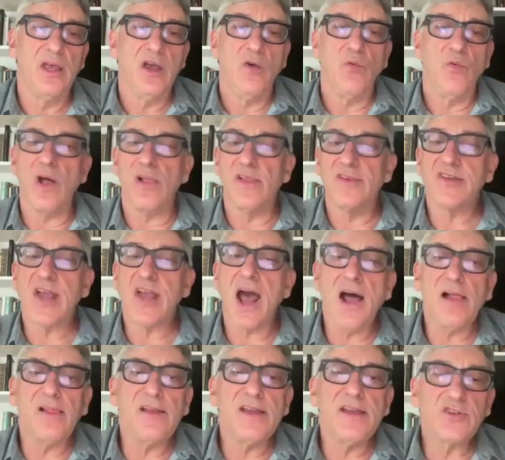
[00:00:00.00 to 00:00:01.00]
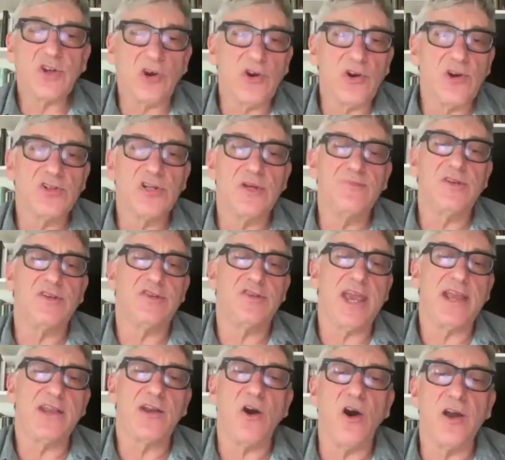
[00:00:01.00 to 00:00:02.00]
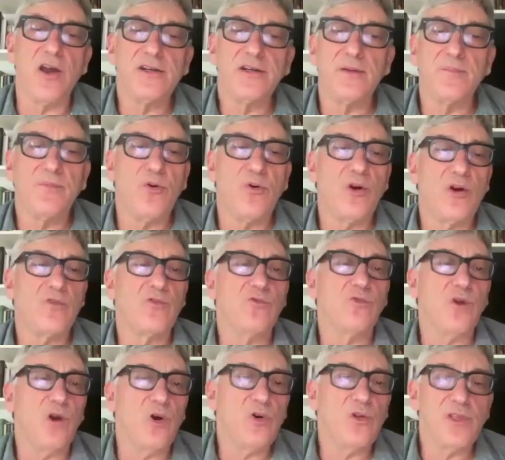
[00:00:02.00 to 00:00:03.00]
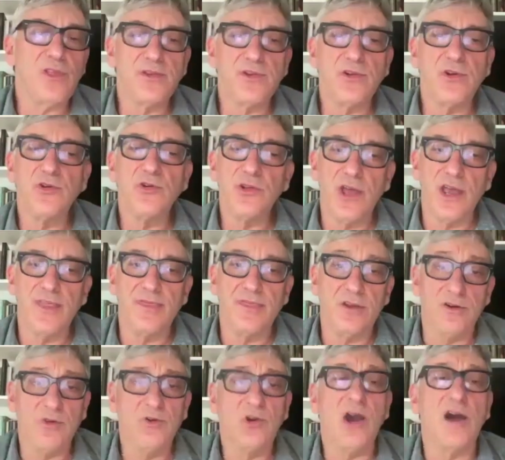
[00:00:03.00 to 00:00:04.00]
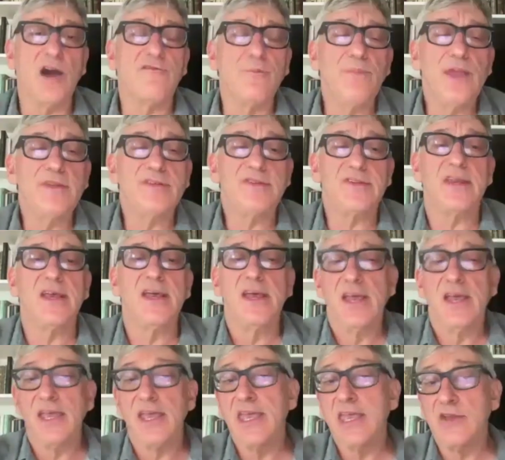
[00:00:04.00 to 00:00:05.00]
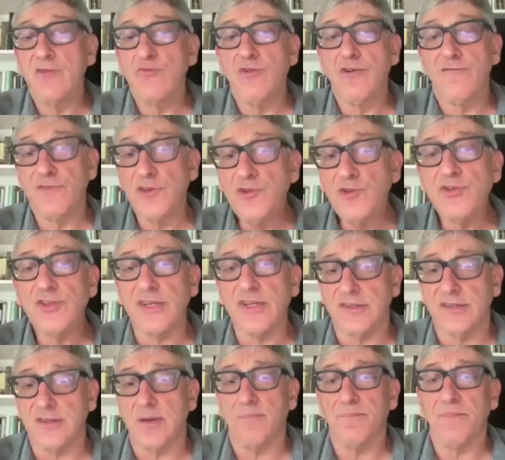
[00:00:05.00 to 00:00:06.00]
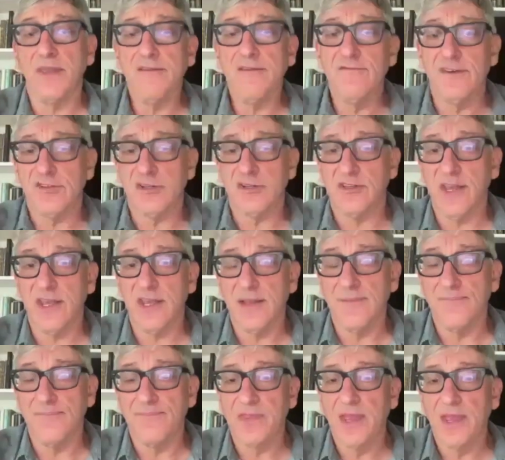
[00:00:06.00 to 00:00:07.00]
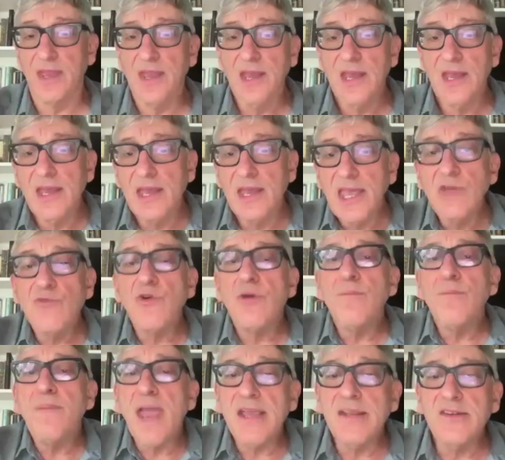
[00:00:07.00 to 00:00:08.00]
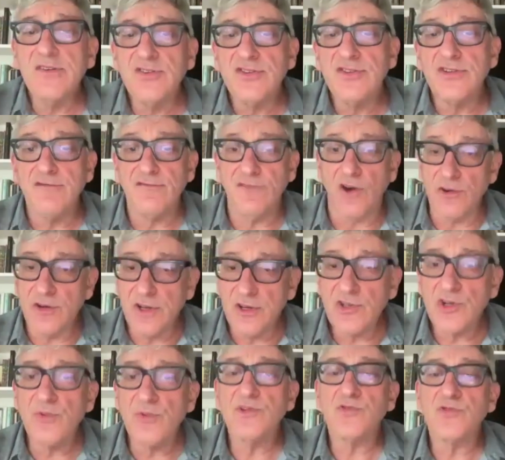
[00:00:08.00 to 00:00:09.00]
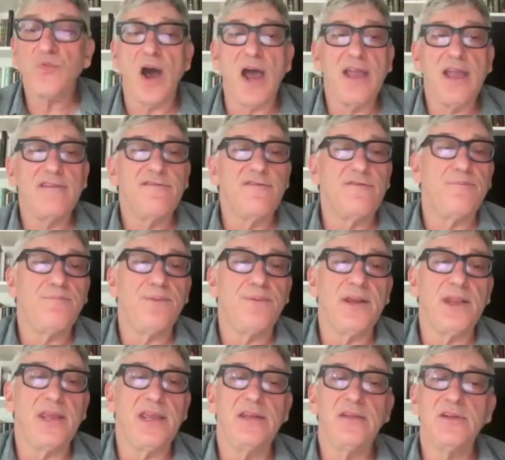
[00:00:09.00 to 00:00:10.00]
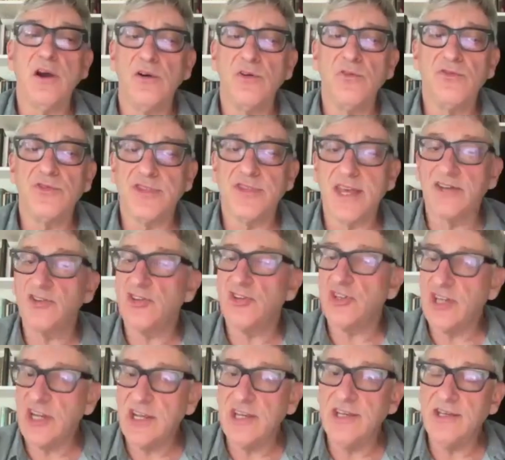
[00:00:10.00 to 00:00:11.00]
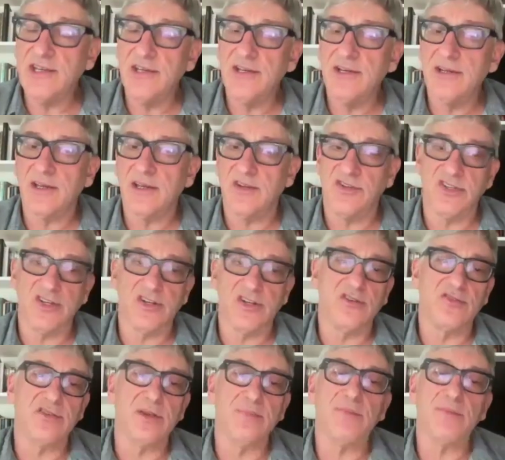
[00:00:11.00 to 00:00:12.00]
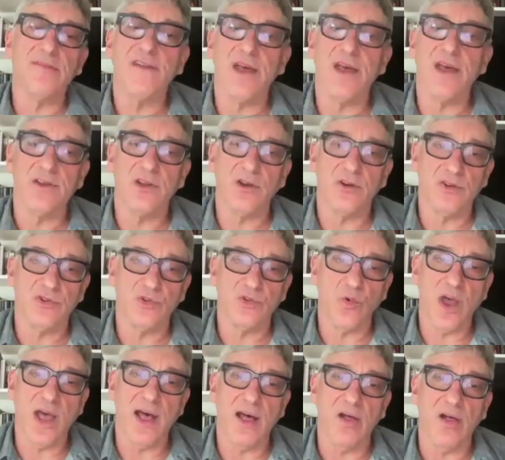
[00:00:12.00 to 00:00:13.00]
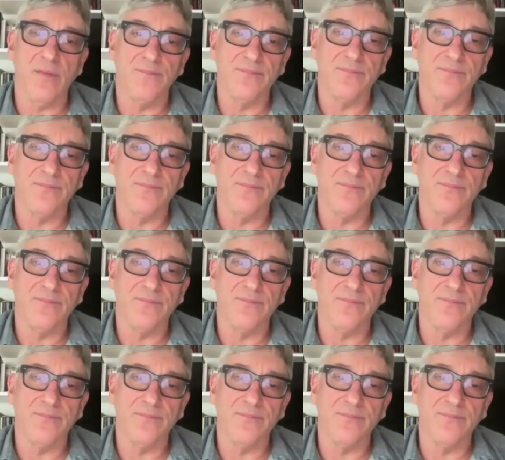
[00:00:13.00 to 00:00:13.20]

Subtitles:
While his colleagues urge him to take on an important role in the new government, he refuses peevishly. He remains devoted to his wife, but he knows that she considers him a failure as well.